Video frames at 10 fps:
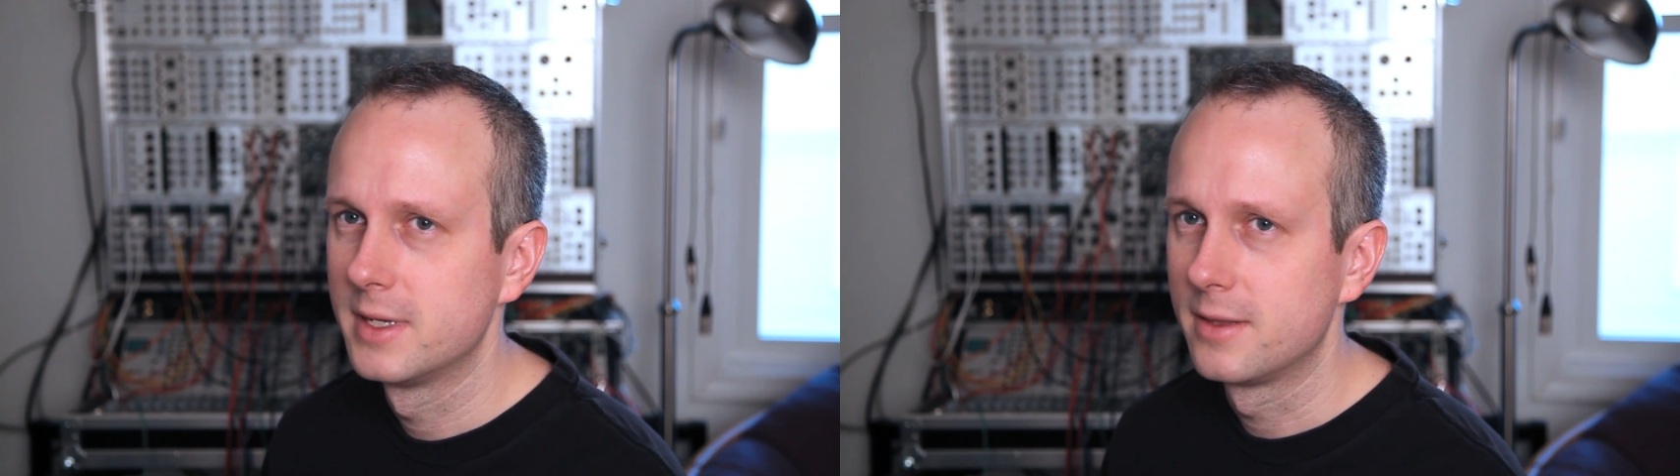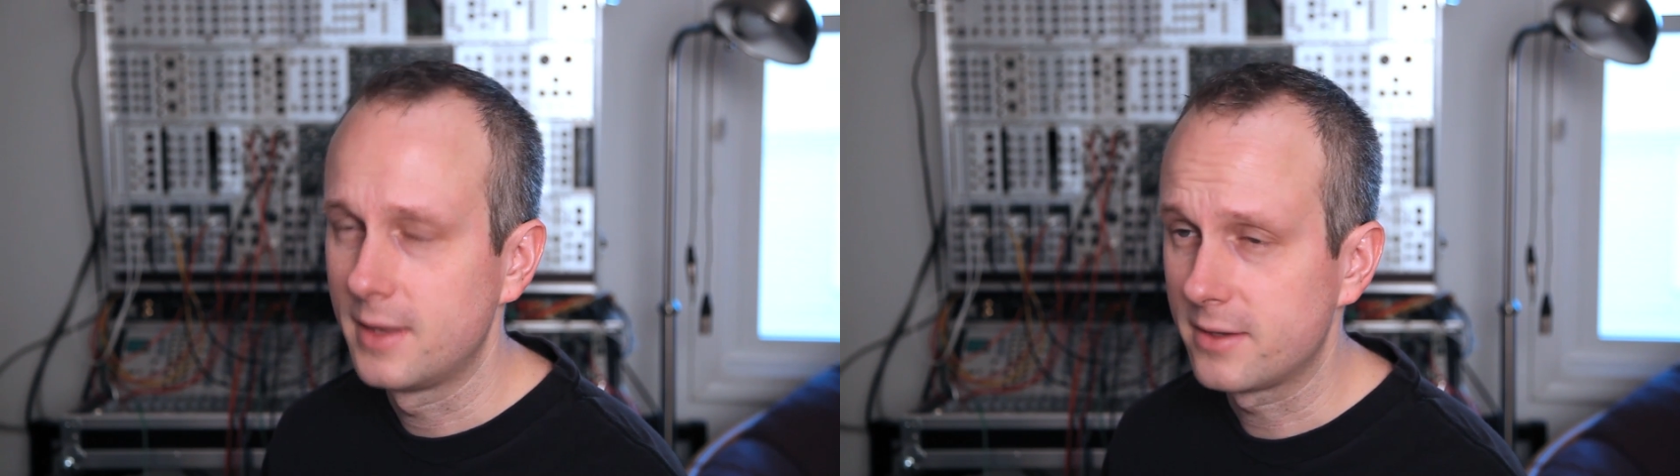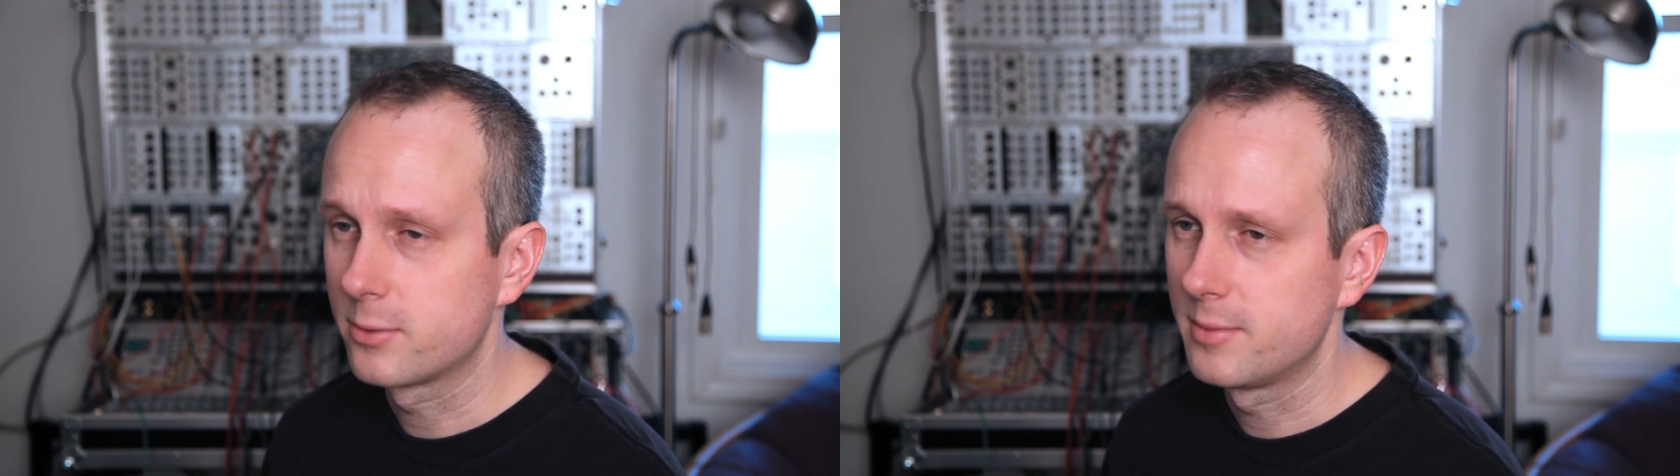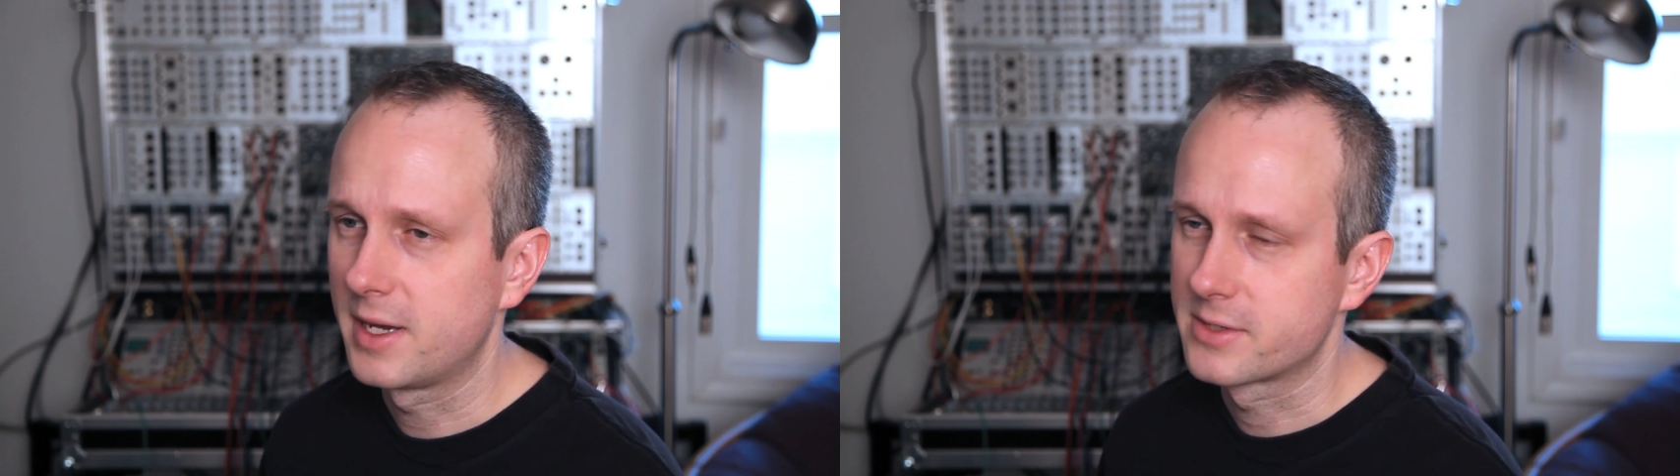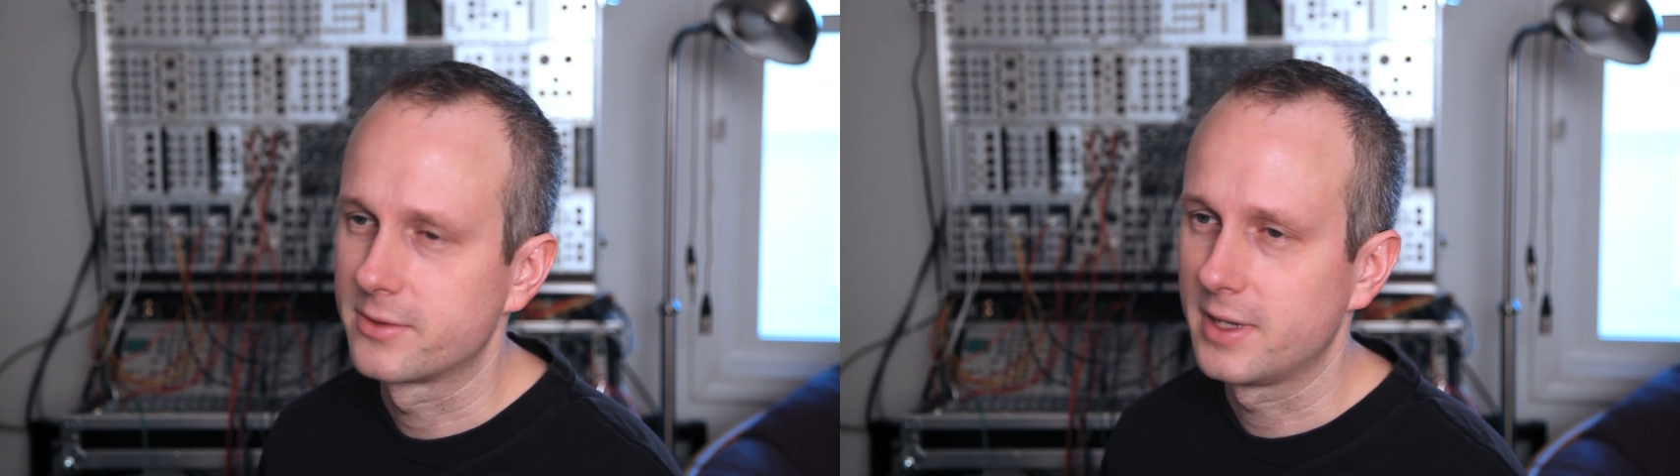That's what
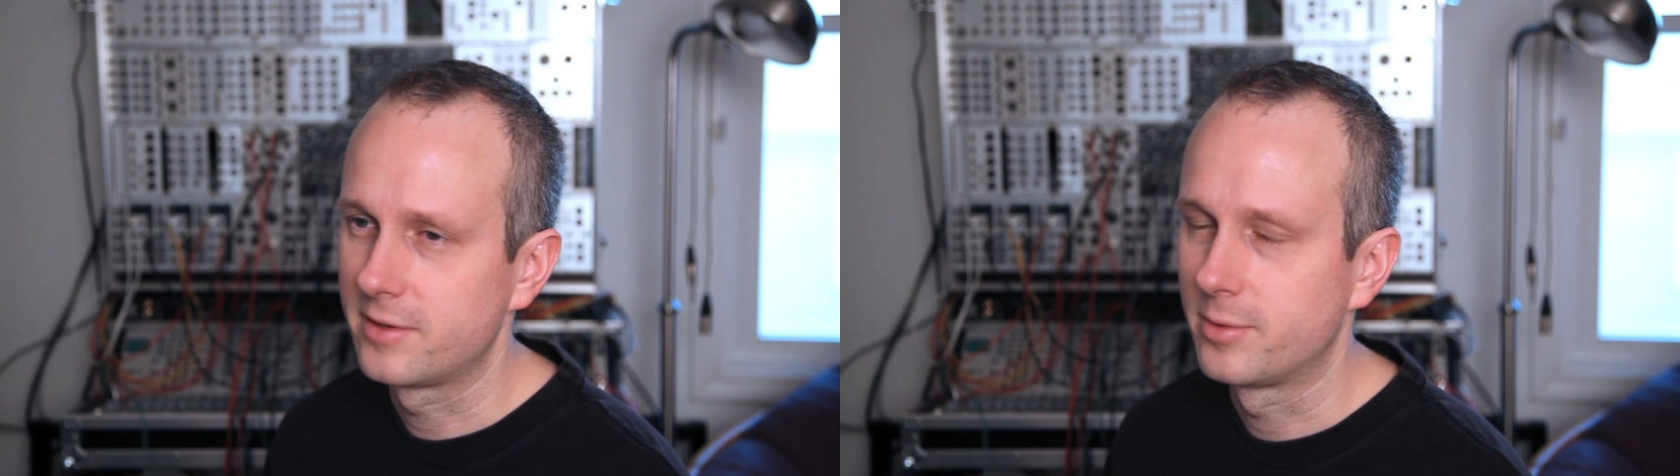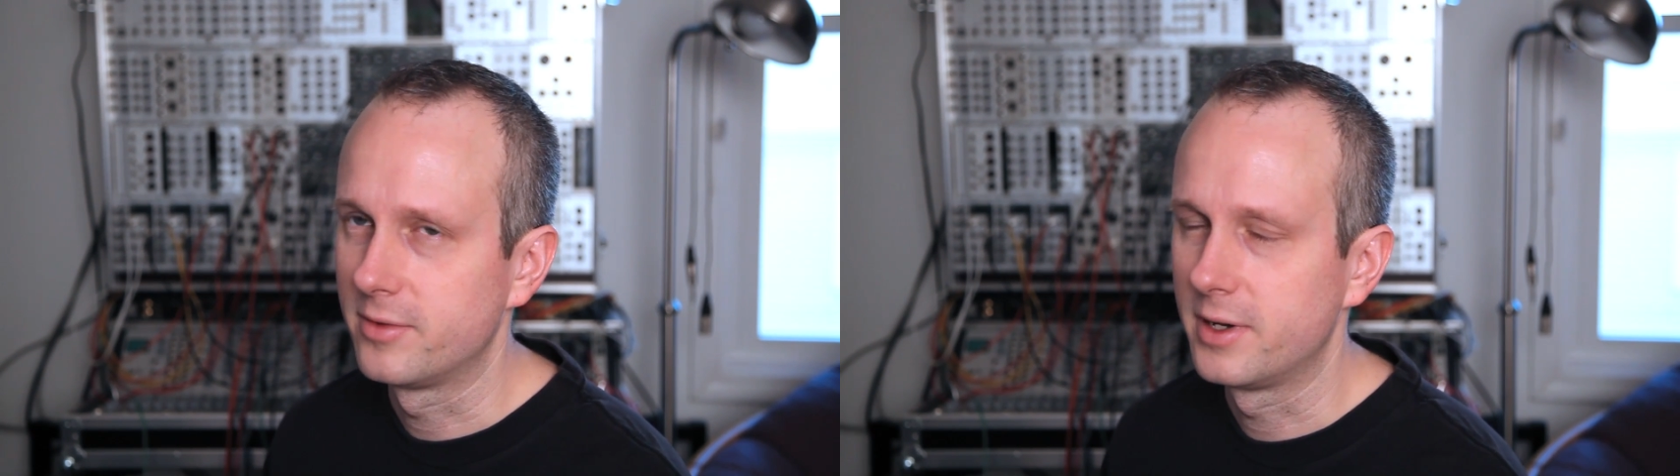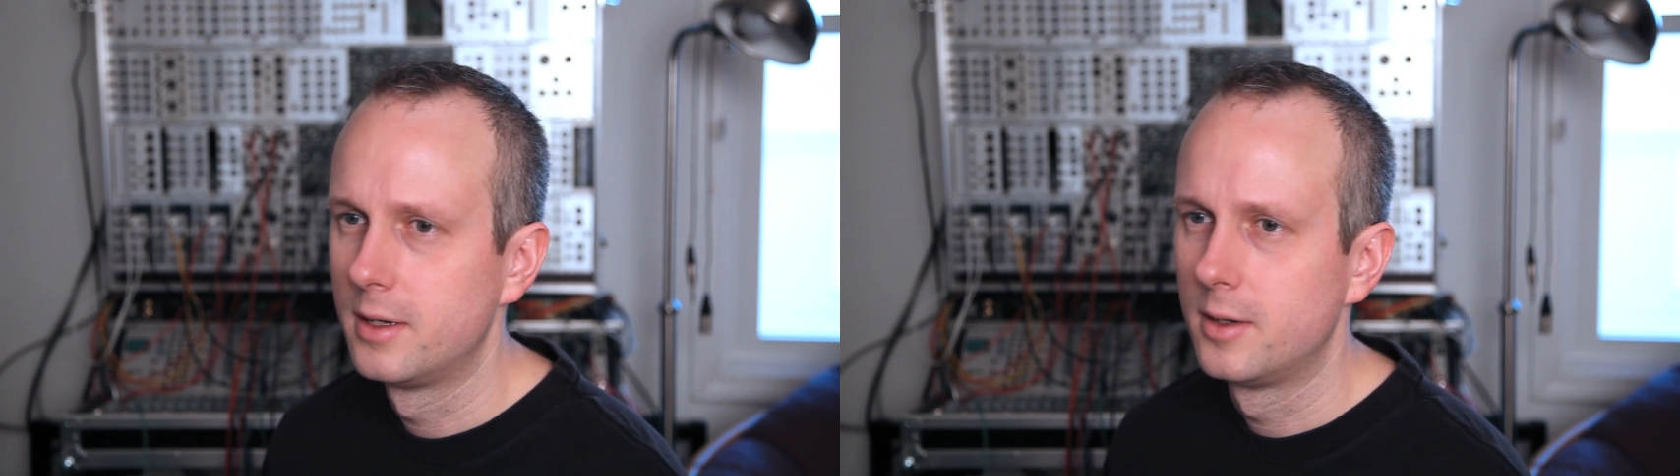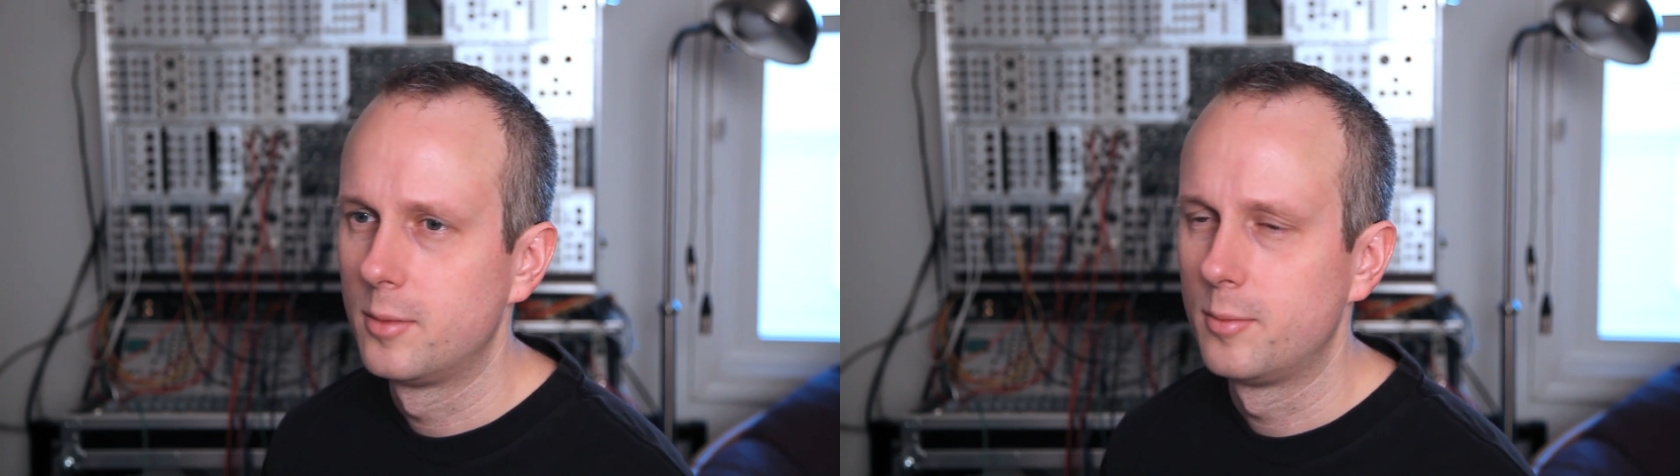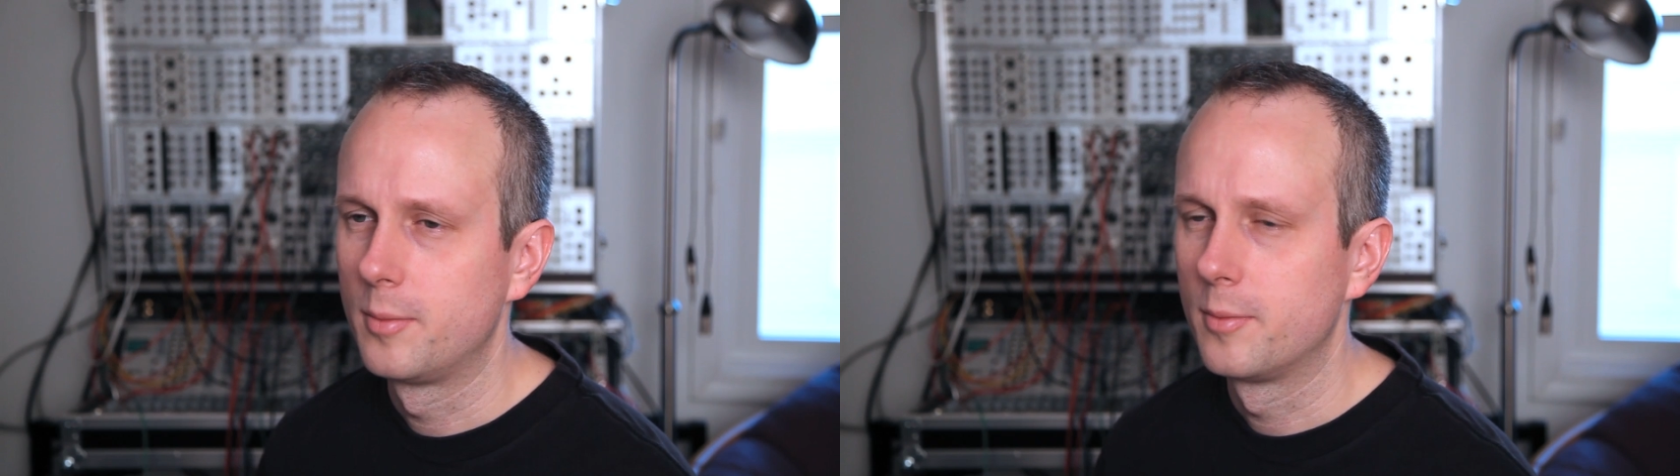Max for Live provides.